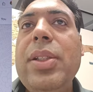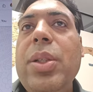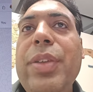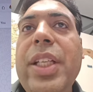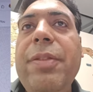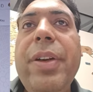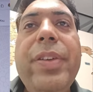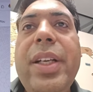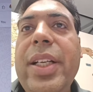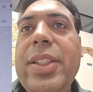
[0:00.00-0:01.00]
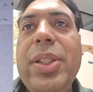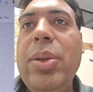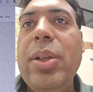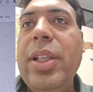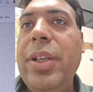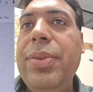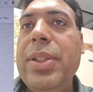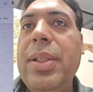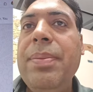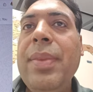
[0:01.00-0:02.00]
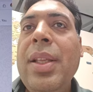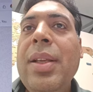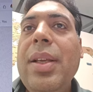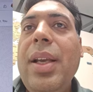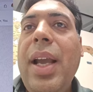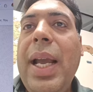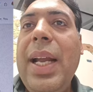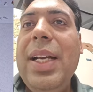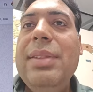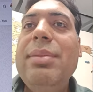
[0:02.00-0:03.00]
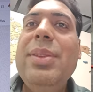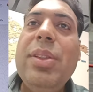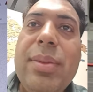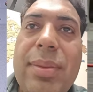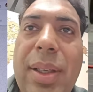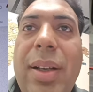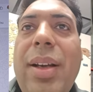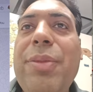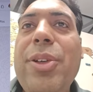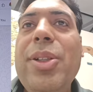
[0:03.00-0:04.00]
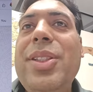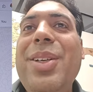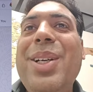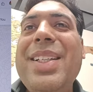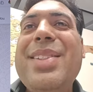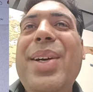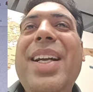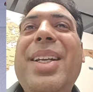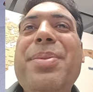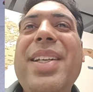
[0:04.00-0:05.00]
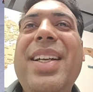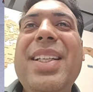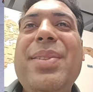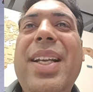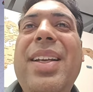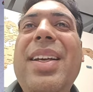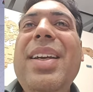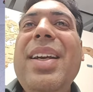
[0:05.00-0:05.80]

So within 15 days she got the refusal, and of course she was quite upset as well.